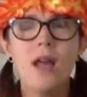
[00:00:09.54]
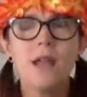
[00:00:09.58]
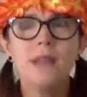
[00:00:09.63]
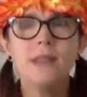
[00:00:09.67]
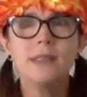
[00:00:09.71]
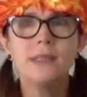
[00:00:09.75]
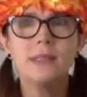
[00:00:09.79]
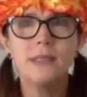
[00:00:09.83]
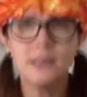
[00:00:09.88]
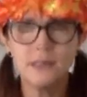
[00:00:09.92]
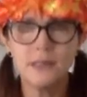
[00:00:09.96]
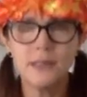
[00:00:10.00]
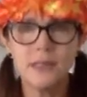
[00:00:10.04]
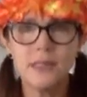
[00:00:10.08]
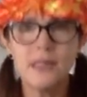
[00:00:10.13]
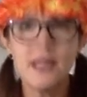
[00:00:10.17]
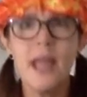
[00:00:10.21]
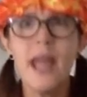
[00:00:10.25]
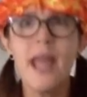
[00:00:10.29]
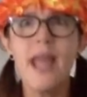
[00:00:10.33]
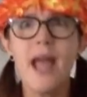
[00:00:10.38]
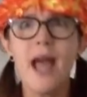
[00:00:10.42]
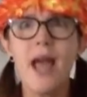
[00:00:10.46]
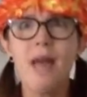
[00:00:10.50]

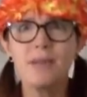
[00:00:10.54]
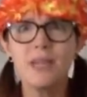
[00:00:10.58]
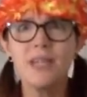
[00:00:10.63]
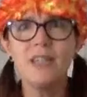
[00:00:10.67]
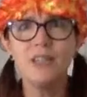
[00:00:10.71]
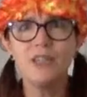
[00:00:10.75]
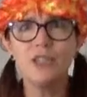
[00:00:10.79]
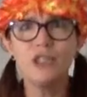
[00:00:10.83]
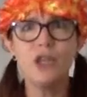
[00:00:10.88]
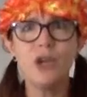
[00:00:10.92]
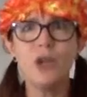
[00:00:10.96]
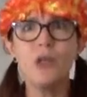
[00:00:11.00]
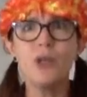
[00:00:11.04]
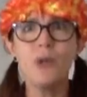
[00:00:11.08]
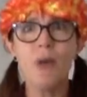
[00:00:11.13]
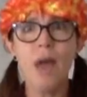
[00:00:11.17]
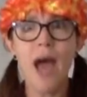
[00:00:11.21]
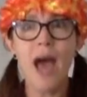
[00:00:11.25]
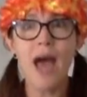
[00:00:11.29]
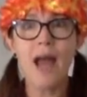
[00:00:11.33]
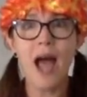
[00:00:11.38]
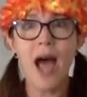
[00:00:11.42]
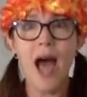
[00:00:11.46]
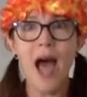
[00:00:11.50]
Today I'm going to show you
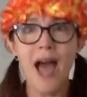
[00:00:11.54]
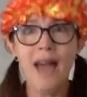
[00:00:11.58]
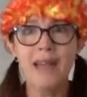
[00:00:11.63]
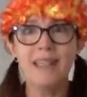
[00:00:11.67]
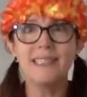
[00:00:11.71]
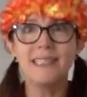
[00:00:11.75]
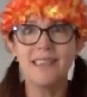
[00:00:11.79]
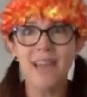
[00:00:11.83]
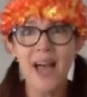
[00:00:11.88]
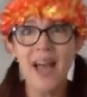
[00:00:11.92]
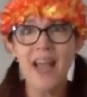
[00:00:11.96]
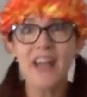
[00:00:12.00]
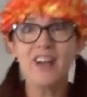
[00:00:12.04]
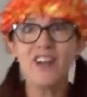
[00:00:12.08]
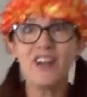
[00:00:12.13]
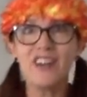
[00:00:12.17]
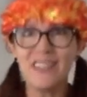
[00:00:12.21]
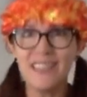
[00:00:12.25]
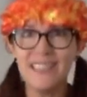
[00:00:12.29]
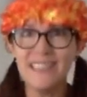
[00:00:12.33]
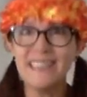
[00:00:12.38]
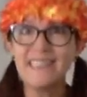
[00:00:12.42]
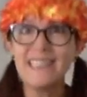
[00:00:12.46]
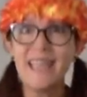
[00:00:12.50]
how to hide a tiger
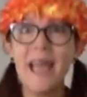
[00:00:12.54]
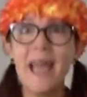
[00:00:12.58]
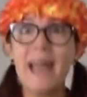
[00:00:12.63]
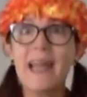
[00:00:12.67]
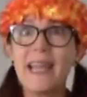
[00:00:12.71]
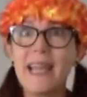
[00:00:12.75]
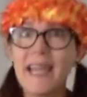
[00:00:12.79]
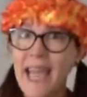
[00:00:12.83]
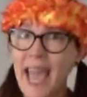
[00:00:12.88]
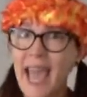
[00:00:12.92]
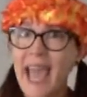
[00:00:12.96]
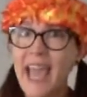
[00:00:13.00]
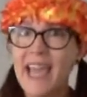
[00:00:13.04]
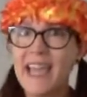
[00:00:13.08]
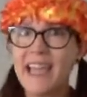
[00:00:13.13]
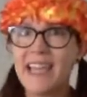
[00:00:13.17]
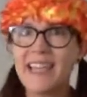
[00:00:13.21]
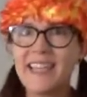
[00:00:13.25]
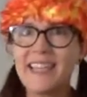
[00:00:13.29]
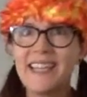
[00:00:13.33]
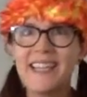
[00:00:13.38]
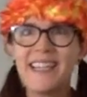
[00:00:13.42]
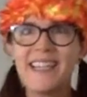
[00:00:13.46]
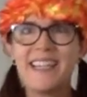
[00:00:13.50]
inside a
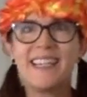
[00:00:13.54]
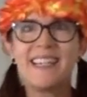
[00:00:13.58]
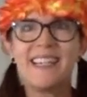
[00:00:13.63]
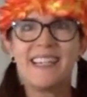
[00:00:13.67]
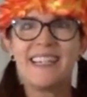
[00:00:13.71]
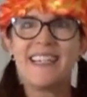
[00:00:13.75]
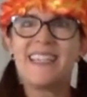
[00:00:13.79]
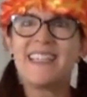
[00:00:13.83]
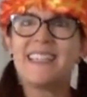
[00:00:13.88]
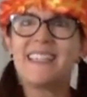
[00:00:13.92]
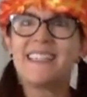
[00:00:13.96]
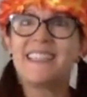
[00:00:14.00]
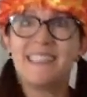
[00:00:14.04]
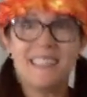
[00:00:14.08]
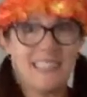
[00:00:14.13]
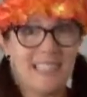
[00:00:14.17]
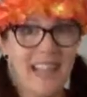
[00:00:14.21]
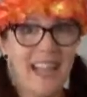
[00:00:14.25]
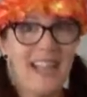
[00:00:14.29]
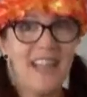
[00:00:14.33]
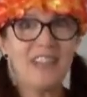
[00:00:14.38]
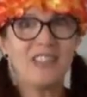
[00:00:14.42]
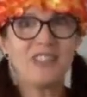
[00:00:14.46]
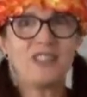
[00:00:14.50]
cake.
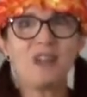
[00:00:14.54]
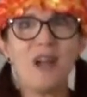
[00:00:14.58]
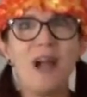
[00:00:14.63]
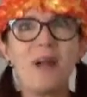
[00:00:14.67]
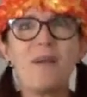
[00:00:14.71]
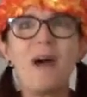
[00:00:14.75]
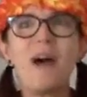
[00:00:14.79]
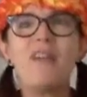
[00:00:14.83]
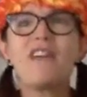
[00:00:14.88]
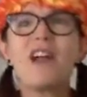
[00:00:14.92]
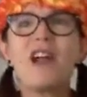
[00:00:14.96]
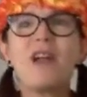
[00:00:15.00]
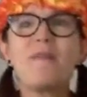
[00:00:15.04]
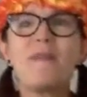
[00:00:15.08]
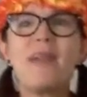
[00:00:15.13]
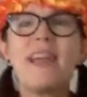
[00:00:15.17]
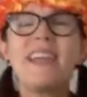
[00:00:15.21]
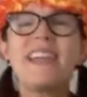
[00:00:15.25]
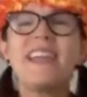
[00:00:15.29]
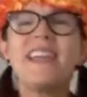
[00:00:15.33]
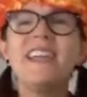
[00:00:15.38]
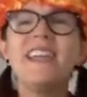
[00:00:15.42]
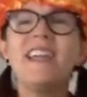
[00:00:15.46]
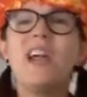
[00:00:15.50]
Today on Trial by Fire
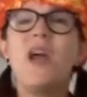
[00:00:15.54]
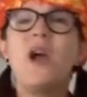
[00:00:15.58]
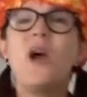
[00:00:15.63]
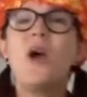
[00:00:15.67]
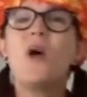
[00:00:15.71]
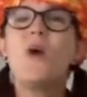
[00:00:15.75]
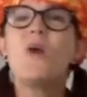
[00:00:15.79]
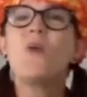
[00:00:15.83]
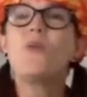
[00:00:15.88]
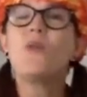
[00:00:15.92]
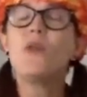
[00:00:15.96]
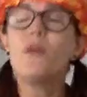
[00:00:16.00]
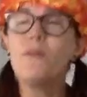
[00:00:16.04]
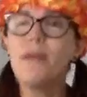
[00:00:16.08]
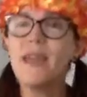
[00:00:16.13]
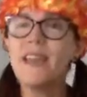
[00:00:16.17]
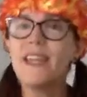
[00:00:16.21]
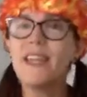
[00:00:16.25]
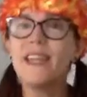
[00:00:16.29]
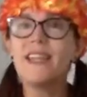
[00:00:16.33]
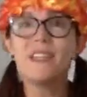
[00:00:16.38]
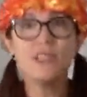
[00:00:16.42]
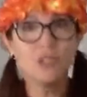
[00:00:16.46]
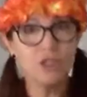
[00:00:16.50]
Baking, we're
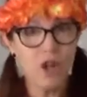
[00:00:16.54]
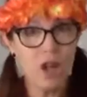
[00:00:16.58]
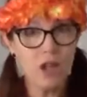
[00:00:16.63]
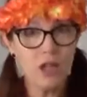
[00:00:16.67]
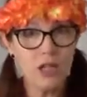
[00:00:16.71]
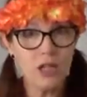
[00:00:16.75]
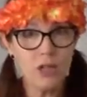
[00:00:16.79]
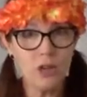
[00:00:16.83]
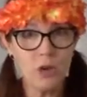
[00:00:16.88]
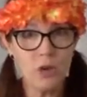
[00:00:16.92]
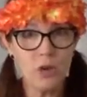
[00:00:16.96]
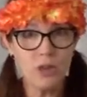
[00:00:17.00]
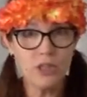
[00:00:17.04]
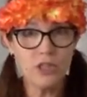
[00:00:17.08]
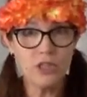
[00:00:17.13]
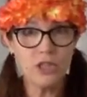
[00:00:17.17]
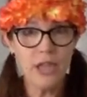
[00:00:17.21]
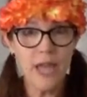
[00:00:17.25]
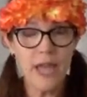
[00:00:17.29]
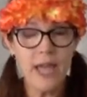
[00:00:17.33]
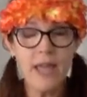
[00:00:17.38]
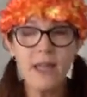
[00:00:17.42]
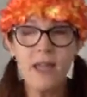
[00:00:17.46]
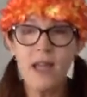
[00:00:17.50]
making a chocolate orange
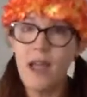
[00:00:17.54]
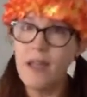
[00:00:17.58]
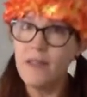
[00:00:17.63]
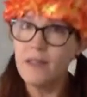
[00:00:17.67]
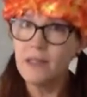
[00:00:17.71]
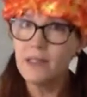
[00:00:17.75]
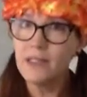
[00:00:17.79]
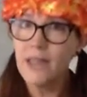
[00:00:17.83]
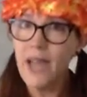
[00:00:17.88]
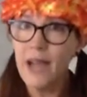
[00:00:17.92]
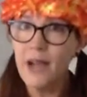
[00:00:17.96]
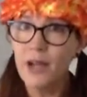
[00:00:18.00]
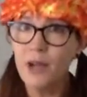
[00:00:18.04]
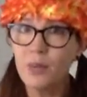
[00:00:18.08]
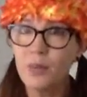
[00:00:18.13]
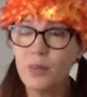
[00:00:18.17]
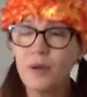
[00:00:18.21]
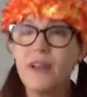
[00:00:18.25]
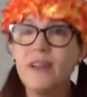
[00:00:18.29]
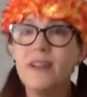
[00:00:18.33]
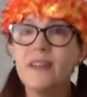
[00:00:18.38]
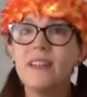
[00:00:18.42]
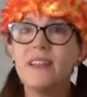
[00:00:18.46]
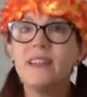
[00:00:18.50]
cake, and the tiger
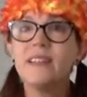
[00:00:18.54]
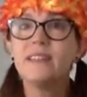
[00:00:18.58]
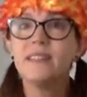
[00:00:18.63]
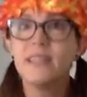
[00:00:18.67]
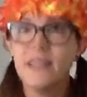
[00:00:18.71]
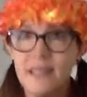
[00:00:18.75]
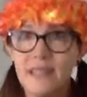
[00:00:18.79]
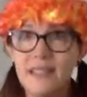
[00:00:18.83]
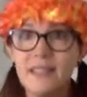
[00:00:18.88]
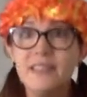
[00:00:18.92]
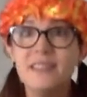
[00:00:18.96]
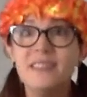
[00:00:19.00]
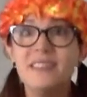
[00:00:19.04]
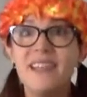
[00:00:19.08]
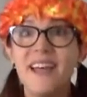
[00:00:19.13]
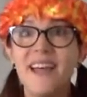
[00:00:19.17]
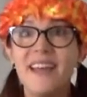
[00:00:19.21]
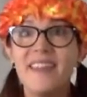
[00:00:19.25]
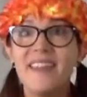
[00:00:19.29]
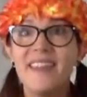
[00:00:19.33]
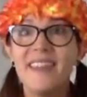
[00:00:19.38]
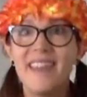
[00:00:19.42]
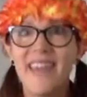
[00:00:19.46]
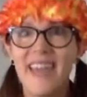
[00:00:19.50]
print is
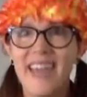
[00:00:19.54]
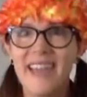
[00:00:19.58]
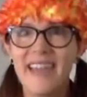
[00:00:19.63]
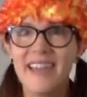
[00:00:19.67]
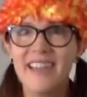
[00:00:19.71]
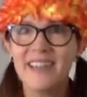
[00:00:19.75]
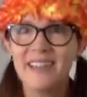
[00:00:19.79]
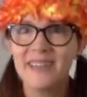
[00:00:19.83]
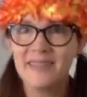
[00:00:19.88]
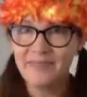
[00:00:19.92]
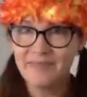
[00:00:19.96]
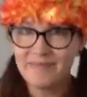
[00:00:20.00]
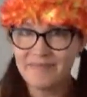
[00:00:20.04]
inside the cake.